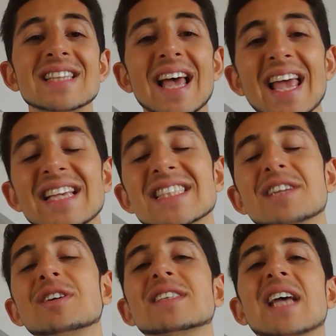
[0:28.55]
to ace
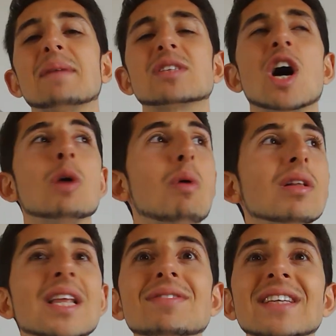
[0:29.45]
their exams
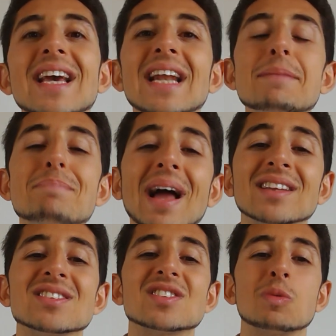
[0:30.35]
while living in a
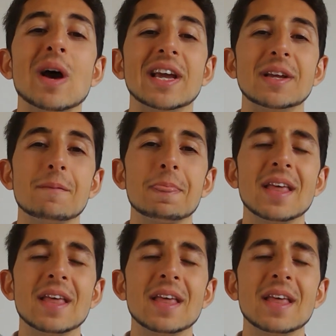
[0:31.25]
balanced way.